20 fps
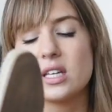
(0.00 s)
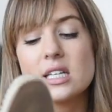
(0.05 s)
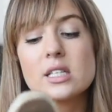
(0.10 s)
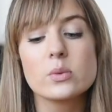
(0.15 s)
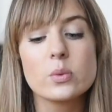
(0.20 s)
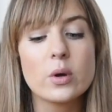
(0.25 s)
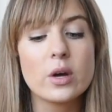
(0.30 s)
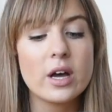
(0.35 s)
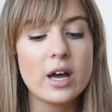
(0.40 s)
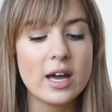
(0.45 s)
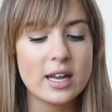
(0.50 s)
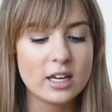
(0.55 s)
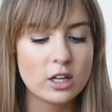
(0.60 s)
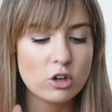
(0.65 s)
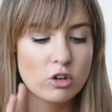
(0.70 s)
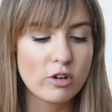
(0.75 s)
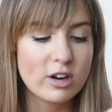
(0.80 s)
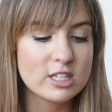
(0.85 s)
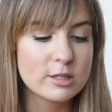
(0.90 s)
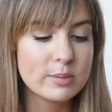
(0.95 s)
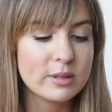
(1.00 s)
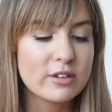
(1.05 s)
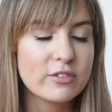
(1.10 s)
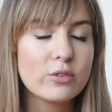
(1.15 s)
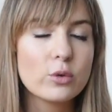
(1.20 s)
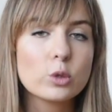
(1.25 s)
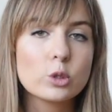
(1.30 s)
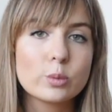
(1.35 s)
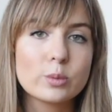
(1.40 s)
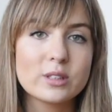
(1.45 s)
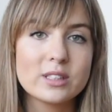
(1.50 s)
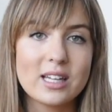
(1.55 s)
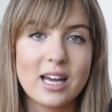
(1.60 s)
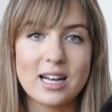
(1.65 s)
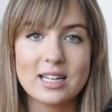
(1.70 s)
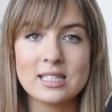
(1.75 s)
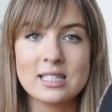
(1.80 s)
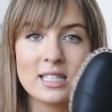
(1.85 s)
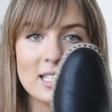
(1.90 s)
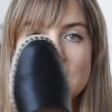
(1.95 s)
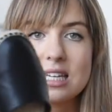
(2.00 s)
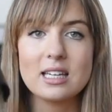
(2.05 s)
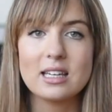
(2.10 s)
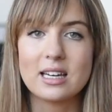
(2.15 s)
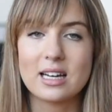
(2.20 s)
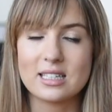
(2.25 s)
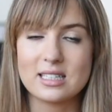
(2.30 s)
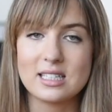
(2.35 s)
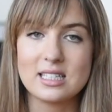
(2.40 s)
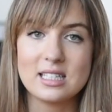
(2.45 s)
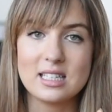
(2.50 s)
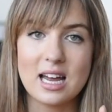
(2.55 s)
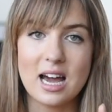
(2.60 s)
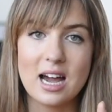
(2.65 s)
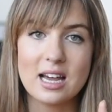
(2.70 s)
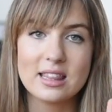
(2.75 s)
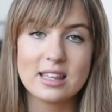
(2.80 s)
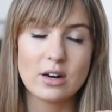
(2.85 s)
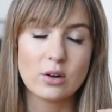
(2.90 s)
these were an incredibly affordable $19.99.